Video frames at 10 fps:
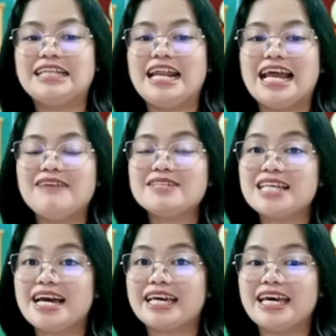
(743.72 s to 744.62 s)
The life
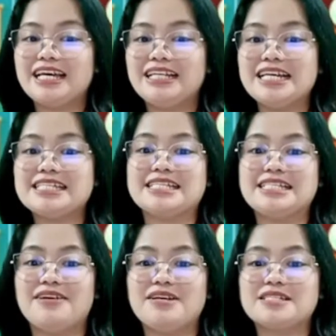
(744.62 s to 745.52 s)
cycle is a
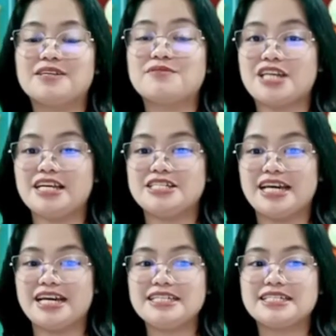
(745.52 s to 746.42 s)
series of
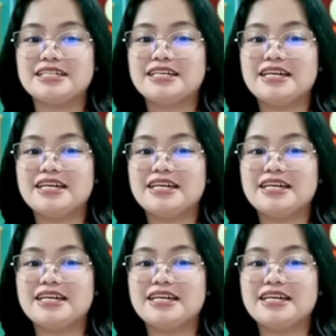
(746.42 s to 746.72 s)
changes